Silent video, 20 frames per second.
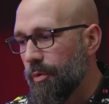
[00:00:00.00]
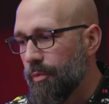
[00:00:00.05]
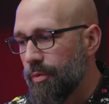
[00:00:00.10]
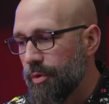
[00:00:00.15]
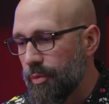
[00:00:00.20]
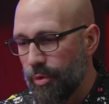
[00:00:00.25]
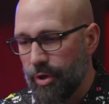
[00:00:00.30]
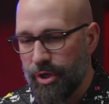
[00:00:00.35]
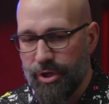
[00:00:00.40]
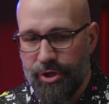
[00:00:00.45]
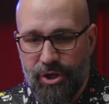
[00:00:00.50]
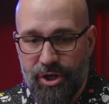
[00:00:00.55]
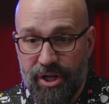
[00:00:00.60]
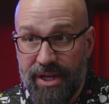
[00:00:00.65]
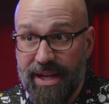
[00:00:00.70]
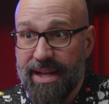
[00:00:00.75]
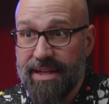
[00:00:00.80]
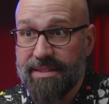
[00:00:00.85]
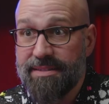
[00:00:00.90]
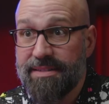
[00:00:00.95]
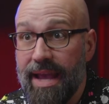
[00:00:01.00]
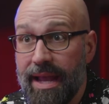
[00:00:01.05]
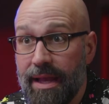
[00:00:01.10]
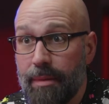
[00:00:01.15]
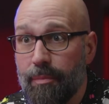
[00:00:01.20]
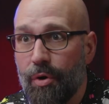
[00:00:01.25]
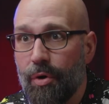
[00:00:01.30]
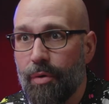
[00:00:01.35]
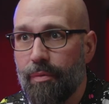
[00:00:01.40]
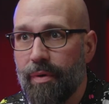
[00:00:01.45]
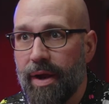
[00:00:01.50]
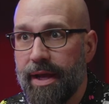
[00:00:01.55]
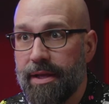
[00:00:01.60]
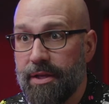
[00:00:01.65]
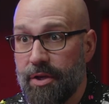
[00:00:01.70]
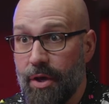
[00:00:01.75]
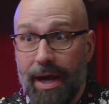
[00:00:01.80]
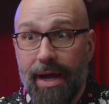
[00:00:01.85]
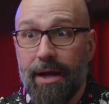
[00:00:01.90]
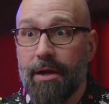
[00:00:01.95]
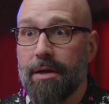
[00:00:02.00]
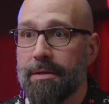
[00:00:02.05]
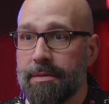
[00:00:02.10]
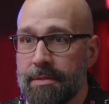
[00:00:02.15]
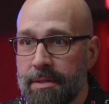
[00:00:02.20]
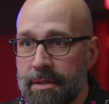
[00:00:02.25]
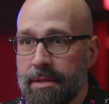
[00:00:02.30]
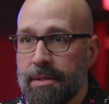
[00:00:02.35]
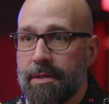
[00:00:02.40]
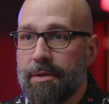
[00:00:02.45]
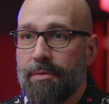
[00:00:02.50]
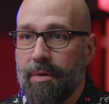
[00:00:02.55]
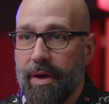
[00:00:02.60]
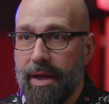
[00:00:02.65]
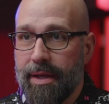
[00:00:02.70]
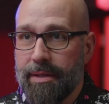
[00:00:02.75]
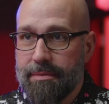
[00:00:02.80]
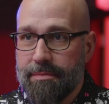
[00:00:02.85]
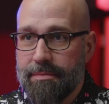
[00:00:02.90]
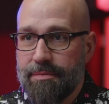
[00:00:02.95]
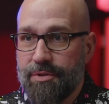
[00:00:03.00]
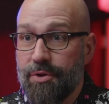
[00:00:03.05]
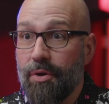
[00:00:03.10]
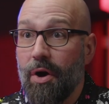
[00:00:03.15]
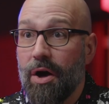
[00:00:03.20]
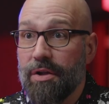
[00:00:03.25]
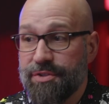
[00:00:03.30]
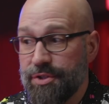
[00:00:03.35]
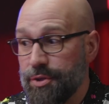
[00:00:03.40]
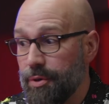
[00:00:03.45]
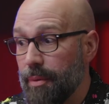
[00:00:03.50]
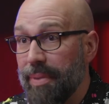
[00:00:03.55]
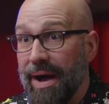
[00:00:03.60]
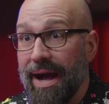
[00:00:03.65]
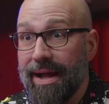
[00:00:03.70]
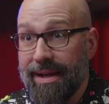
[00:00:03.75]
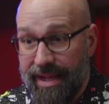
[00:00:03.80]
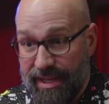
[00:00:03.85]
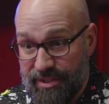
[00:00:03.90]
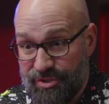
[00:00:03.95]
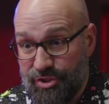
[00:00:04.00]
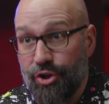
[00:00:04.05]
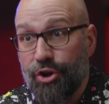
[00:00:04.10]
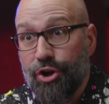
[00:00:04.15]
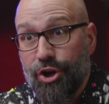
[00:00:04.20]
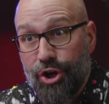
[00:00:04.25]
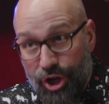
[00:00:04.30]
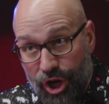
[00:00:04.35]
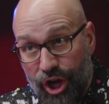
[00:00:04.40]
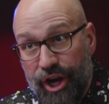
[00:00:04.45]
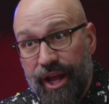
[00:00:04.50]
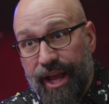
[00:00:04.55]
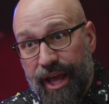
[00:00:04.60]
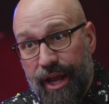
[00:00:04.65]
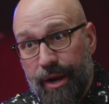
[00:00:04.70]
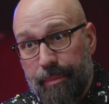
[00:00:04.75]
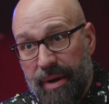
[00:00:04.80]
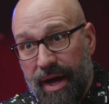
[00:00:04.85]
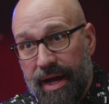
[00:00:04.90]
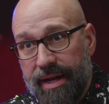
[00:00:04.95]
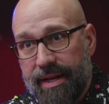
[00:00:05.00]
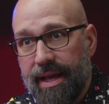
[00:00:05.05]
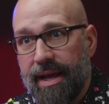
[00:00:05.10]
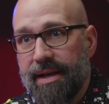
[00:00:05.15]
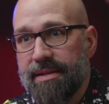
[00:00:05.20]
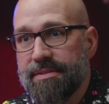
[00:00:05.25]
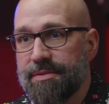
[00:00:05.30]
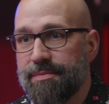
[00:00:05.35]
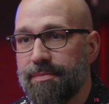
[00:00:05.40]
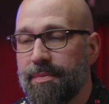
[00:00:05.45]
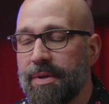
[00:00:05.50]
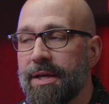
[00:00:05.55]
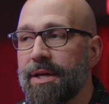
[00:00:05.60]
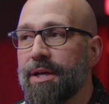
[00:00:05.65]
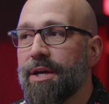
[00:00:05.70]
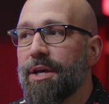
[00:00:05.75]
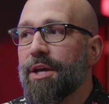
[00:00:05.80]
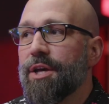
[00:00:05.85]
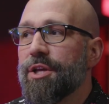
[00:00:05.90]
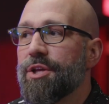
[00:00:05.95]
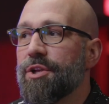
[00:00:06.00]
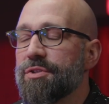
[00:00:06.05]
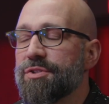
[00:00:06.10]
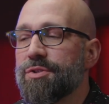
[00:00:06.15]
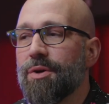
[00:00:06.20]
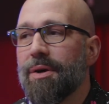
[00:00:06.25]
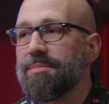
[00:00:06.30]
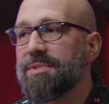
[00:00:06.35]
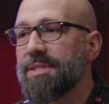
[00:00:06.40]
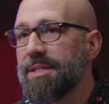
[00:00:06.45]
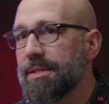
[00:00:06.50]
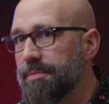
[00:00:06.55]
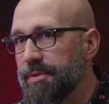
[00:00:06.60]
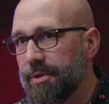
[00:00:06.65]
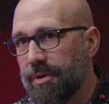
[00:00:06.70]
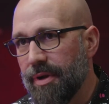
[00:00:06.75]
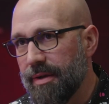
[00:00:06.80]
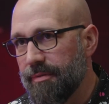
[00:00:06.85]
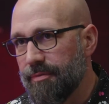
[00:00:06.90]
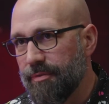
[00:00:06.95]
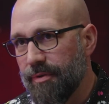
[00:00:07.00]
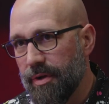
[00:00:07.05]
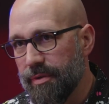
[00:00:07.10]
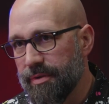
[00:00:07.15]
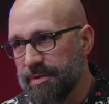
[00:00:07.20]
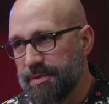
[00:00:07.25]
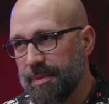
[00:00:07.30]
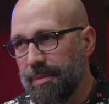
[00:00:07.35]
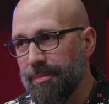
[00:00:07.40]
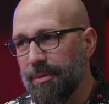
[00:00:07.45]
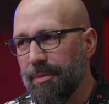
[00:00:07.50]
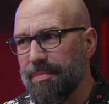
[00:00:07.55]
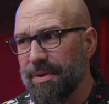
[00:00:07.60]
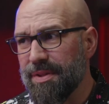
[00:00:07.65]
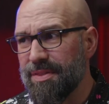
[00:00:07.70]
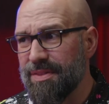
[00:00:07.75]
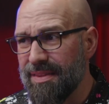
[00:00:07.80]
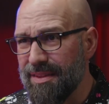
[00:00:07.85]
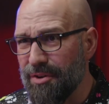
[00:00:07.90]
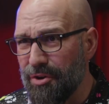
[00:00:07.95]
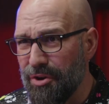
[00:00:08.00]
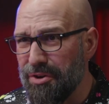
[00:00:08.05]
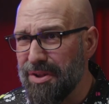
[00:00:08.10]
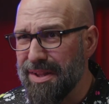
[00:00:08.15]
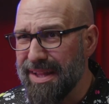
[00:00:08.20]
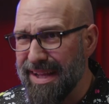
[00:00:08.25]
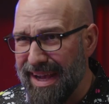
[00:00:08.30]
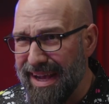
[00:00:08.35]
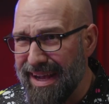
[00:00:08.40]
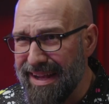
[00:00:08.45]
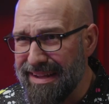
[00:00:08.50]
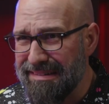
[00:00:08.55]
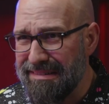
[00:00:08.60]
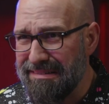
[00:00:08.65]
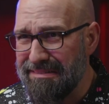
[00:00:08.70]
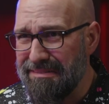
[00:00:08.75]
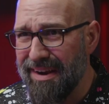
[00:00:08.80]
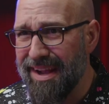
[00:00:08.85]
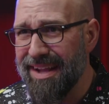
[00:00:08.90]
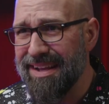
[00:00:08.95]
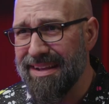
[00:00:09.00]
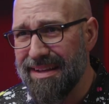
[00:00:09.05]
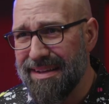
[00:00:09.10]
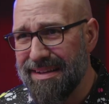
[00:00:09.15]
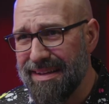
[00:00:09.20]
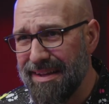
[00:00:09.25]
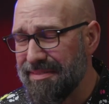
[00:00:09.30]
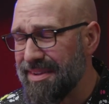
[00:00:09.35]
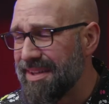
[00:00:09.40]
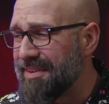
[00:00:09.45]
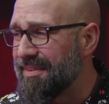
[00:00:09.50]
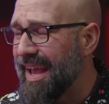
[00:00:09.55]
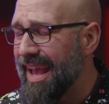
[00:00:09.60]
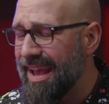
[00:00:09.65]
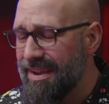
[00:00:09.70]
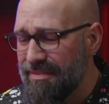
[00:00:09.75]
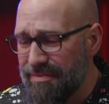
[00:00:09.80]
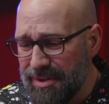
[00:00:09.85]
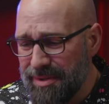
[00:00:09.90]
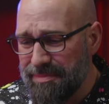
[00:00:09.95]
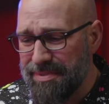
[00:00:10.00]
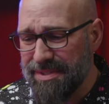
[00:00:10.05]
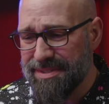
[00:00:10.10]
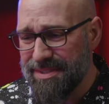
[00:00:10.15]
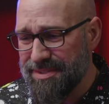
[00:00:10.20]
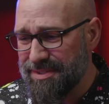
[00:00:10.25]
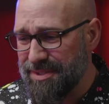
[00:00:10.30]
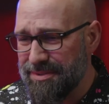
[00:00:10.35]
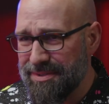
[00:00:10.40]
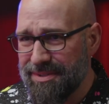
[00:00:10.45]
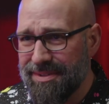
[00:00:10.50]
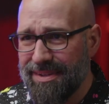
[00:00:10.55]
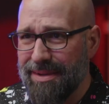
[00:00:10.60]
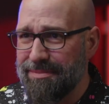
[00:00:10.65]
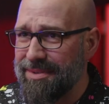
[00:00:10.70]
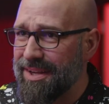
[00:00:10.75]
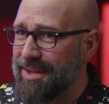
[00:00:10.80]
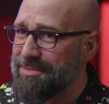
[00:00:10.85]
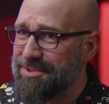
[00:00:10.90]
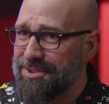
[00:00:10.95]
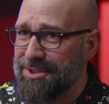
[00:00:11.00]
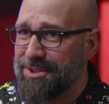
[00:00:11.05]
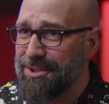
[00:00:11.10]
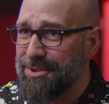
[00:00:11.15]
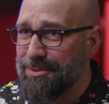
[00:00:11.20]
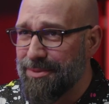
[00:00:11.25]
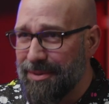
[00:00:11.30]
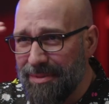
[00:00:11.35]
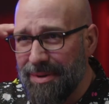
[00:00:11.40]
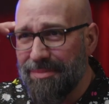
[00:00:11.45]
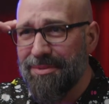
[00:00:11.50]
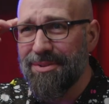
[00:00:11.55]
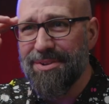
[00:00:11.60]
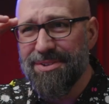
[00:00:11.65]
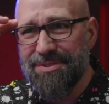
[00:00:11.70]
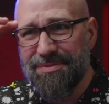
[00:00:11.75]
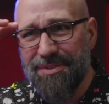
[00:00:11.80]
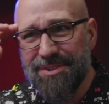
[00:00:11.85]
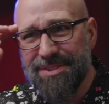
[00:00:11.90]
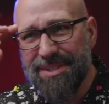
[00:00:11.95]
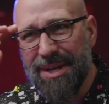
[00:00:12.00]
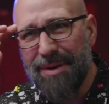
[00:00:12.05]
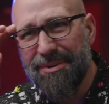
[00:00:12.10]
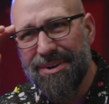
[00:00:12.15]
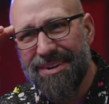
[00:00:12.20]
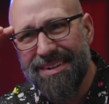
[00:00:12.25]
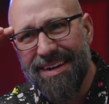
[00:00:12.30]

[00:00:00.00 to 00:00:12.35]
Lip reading: a woodworker, you're going to get a table, right? You hire, you all to do a podcast, you're going to get a podcast. Yeah. So I'm deeply grateful for all those people. But early on, right? I mean, every business owner, I'm sure you remember those first couple of